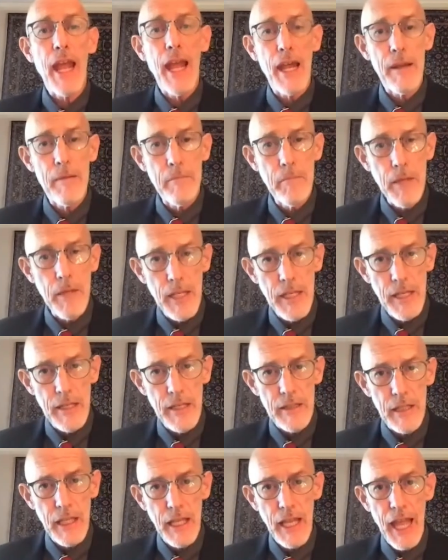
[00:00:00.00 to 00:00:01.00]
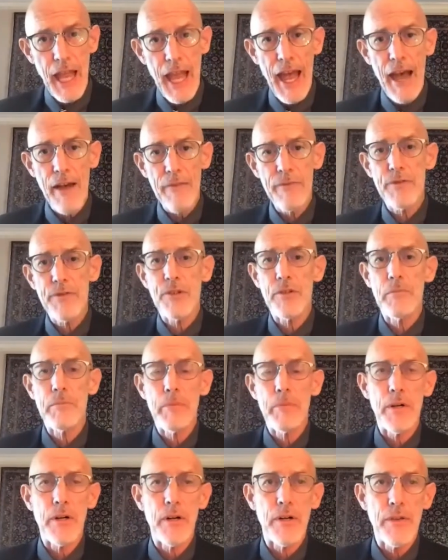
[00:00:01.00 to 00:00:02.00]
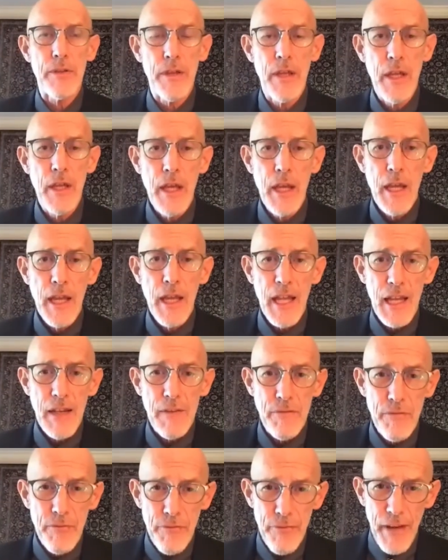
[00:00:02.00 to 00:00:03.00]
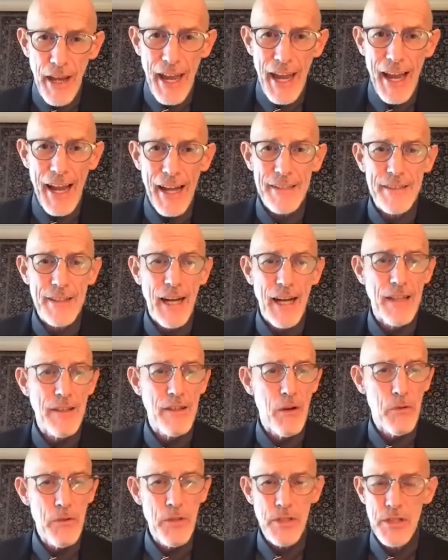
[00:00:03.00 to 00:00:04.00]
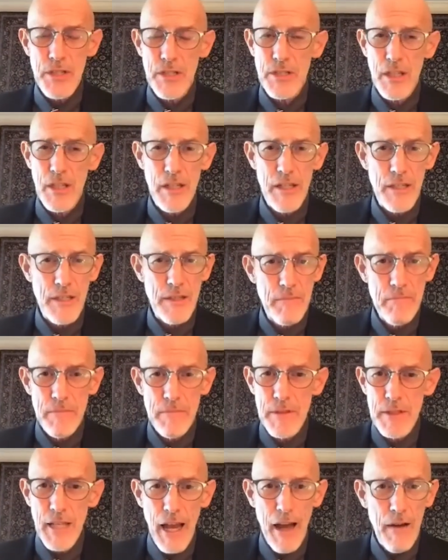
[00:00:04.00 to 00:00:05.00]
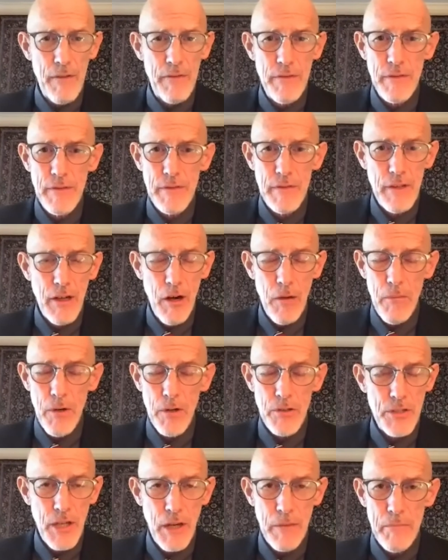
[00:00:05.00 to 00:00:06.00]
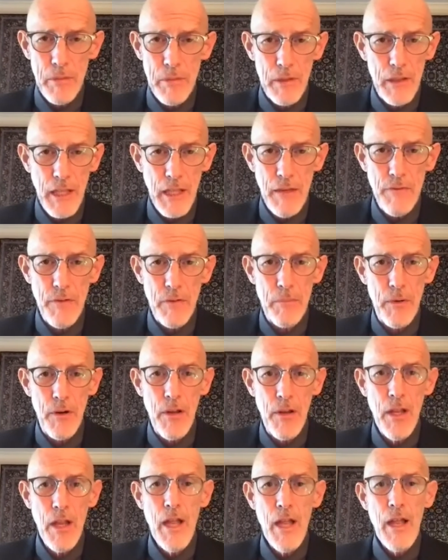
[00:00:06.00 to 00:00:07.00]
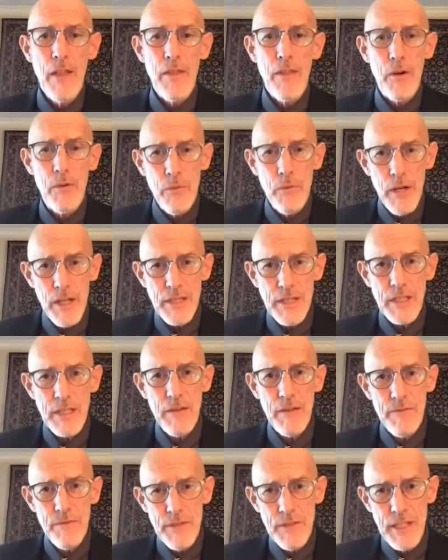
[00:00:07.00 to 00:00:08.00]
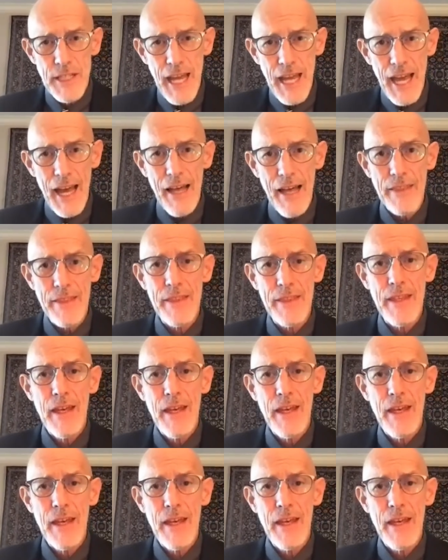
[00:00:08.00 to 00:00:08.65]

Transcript: and immediately after birth. In fact, I know this is going to sound almost unbelievable, the risk of death